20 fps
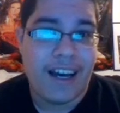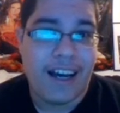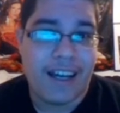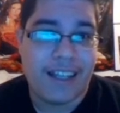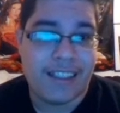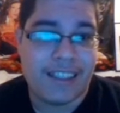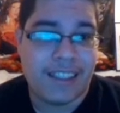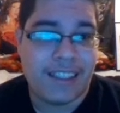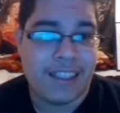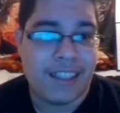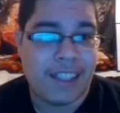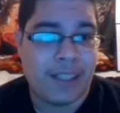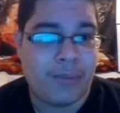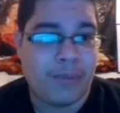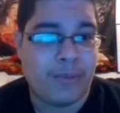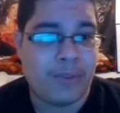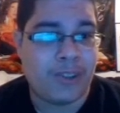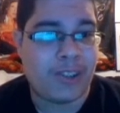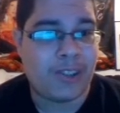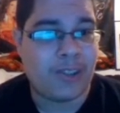on Dean
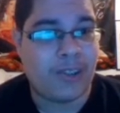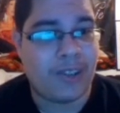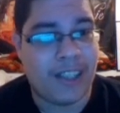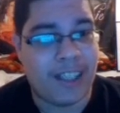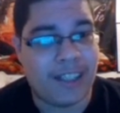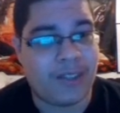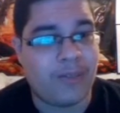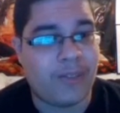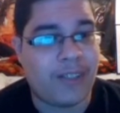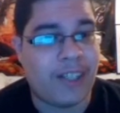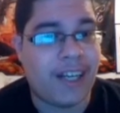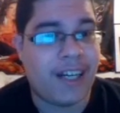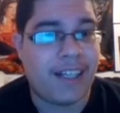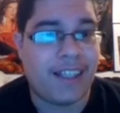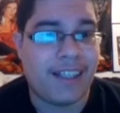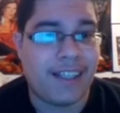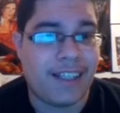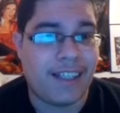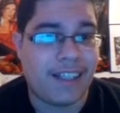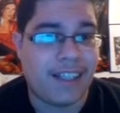Ambrose, so that's what
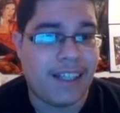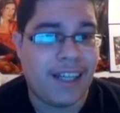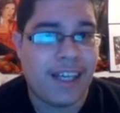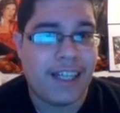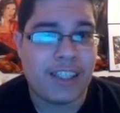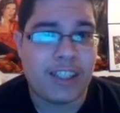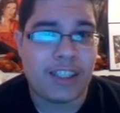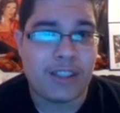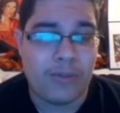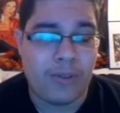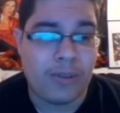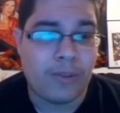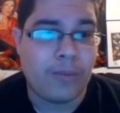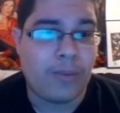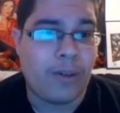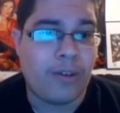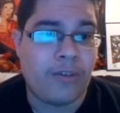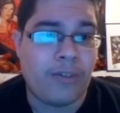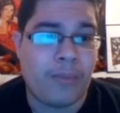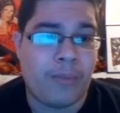kind of like screwed him
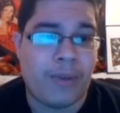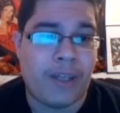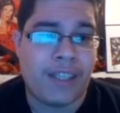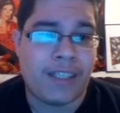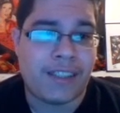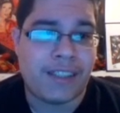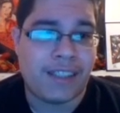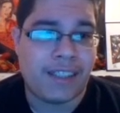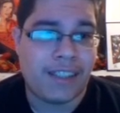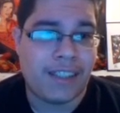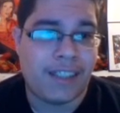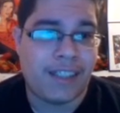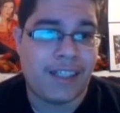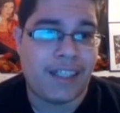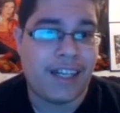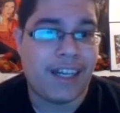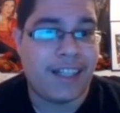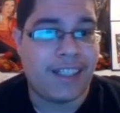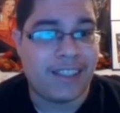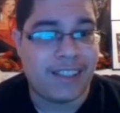over, basically.
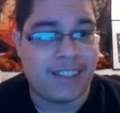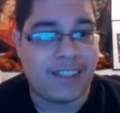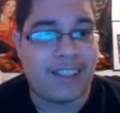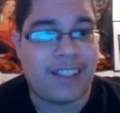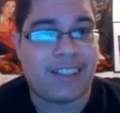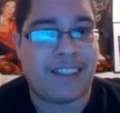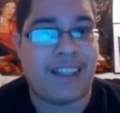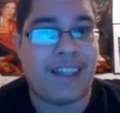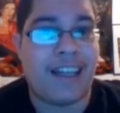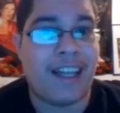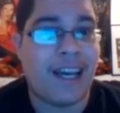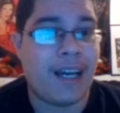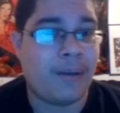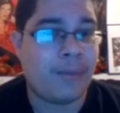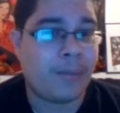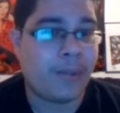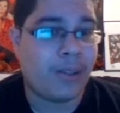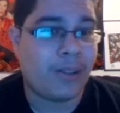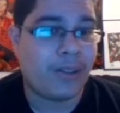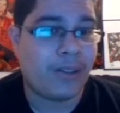Kind of sucks on
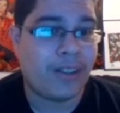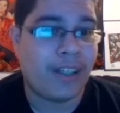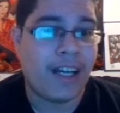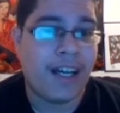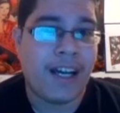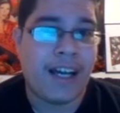that part.